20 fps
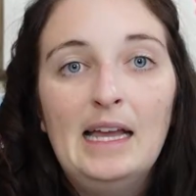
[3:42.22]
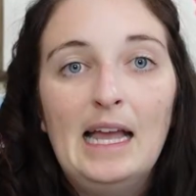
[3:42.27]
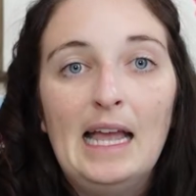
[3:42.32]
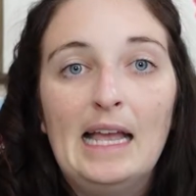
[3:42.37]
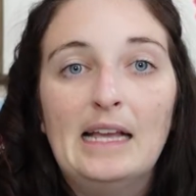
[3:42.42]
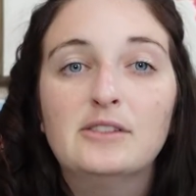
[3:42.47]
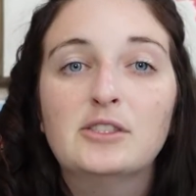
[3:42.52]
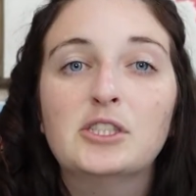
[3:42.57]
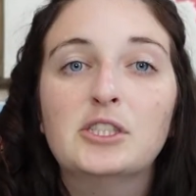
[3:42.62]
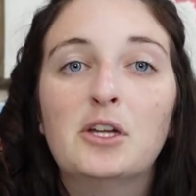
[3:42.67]

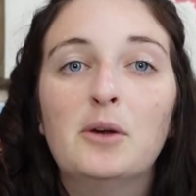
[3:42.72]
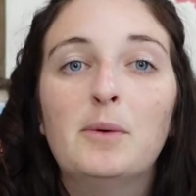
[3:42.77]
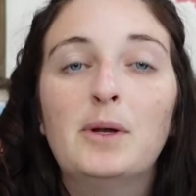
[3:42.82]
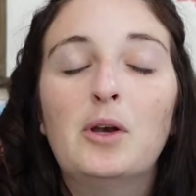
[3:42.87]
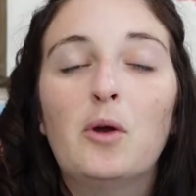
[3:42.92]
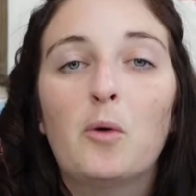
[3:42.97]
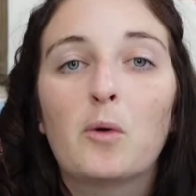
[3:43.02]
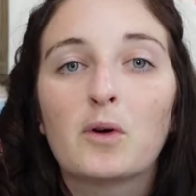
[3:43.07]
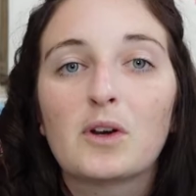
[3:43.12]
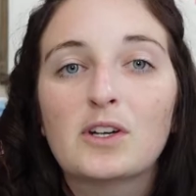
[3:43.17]
And so in
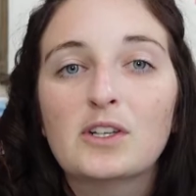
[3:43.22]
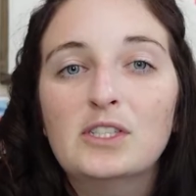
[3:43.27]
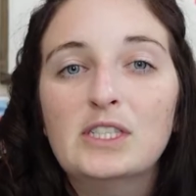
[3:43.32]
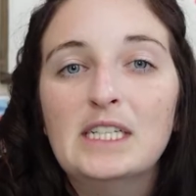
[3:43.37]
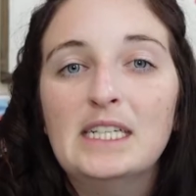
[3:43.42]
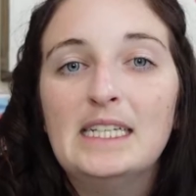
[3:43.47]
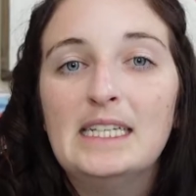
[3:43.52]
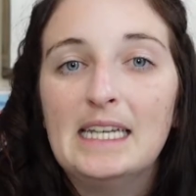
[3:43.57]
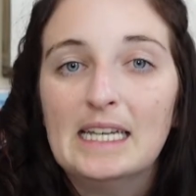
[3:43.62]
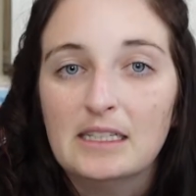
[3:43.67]
order to
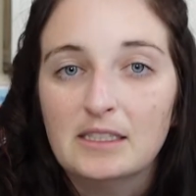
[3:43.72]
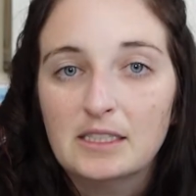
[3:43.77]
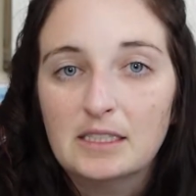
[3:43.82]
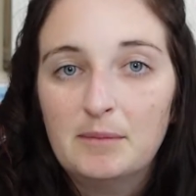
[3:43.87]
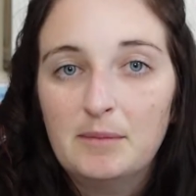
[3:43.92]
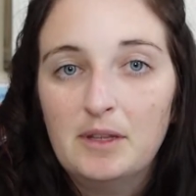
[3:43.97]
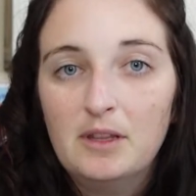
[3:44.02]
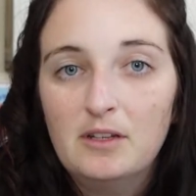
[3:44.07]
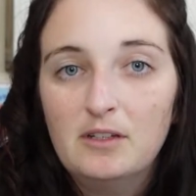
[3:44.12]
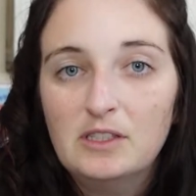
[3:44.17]
get some
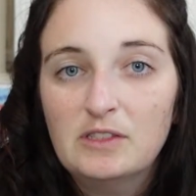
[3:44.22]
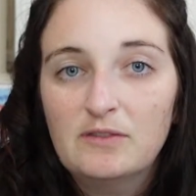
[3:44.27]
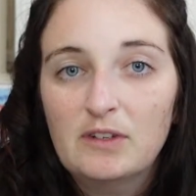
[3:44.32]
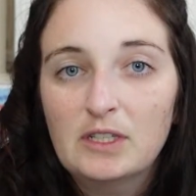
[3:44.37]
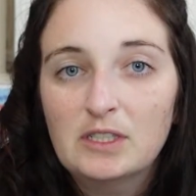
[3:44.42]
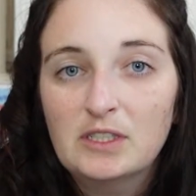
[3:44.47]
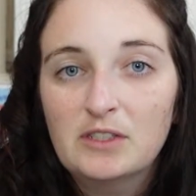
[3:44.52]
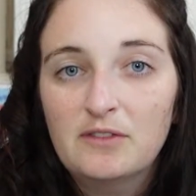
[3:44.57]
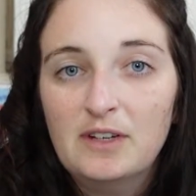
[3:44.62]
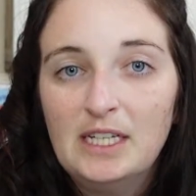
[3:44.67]
of those
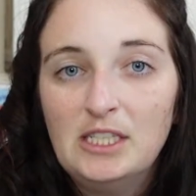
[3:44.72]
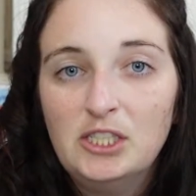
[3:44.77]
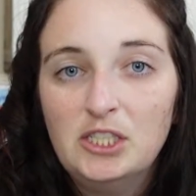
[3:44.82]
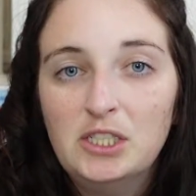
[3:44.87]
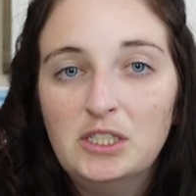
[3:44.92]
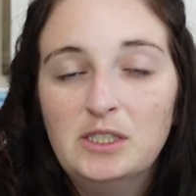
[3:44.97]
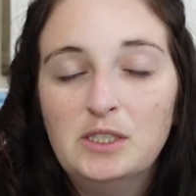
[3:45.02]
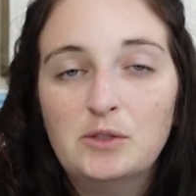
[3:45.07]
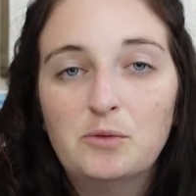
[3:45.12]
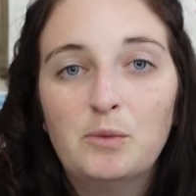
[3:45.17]

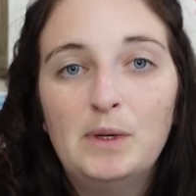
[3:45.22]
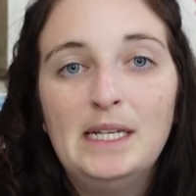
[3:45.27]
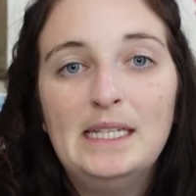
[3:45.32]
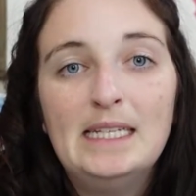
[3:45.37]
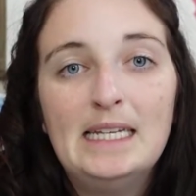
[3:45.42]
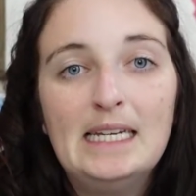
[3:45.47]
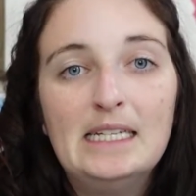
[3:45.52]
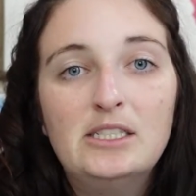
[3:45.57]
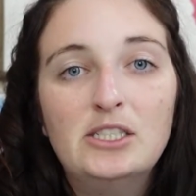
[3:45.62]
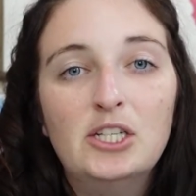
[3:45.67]
reservations, we
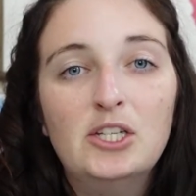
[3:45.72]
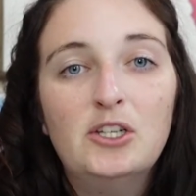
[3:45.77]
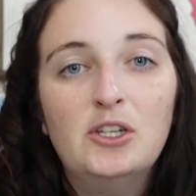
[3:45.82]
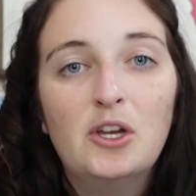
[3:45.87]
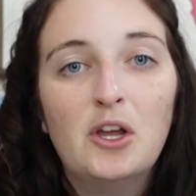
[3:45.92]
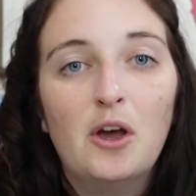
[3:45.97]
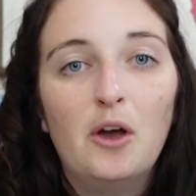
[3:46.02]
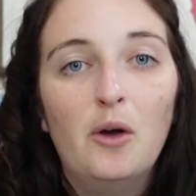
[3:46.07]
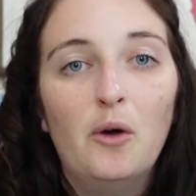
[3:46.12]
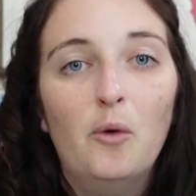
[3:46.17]
need to
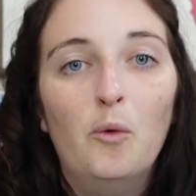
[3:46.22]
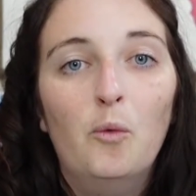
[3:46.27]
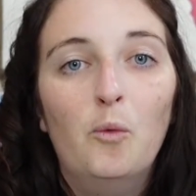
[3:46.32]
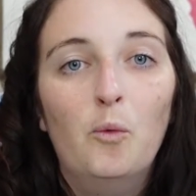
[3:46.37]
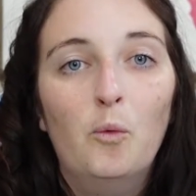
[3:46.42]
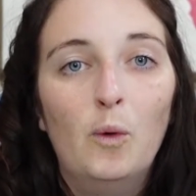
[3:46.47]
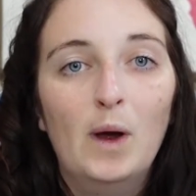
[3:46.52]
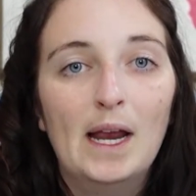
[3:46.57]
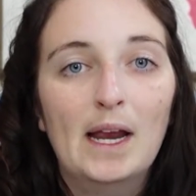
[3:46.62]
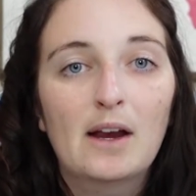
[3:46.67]
know
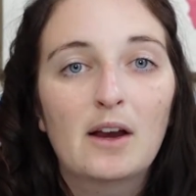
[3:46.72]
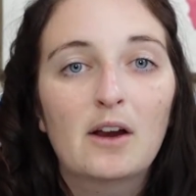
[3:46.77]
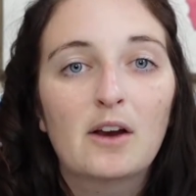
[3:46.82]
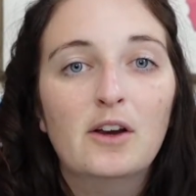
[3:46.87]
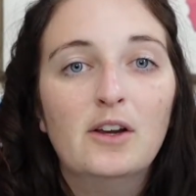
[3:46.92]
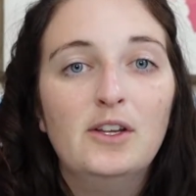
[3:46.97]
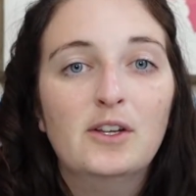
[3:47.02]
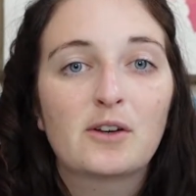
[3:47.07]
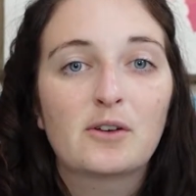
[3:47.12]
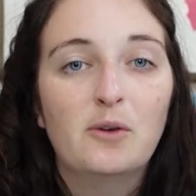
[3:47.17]
where
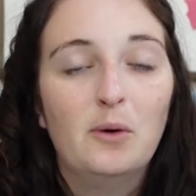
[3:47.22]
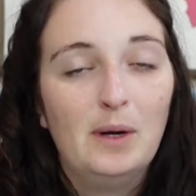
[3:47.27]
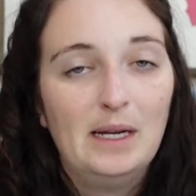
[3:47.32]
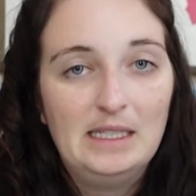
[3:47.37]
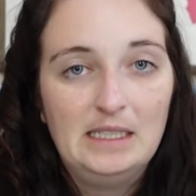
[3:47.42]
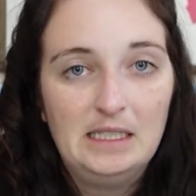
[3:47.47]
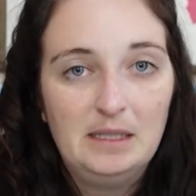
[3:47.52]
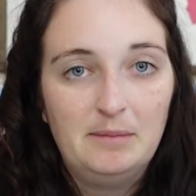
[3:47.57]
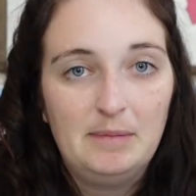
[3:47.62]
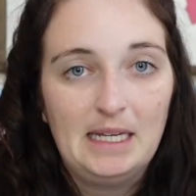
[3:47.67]
you're going
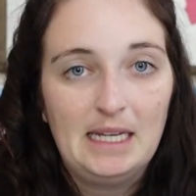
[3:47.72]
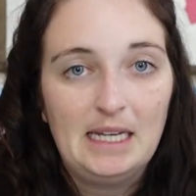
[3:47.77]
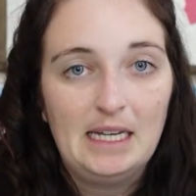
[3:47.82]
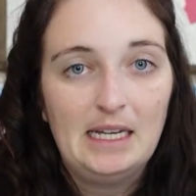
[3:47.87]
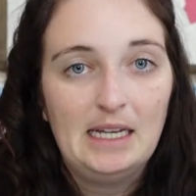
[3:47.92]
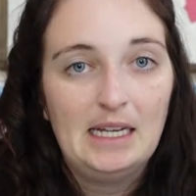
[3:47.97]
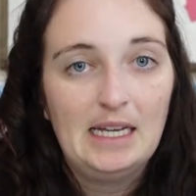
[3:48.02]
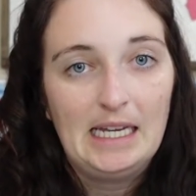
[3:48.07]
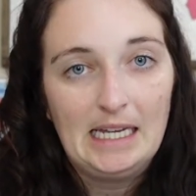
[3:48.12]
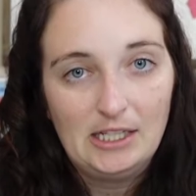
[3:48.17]
to
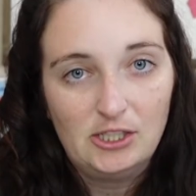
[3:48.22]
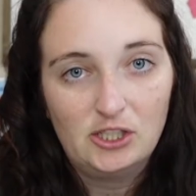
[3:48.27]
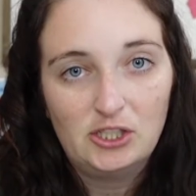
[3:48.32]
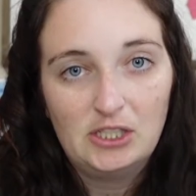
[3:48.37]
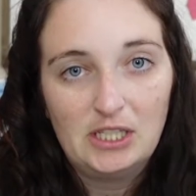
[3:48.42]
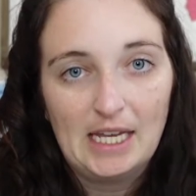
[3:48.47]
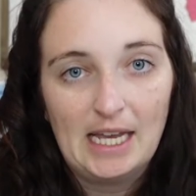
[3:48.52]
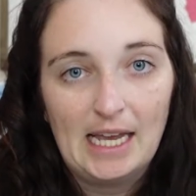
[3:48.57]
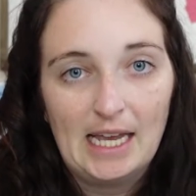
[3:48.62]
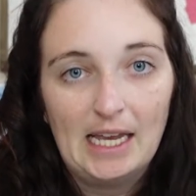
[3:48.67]
be each
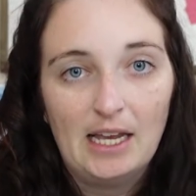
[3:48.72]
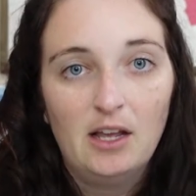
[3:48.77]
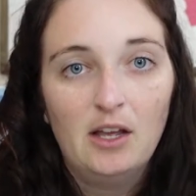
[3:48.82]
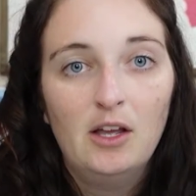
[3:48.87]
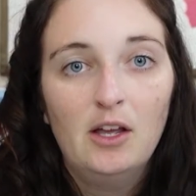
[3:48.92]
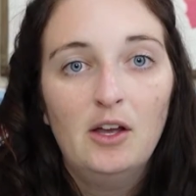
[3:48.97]
day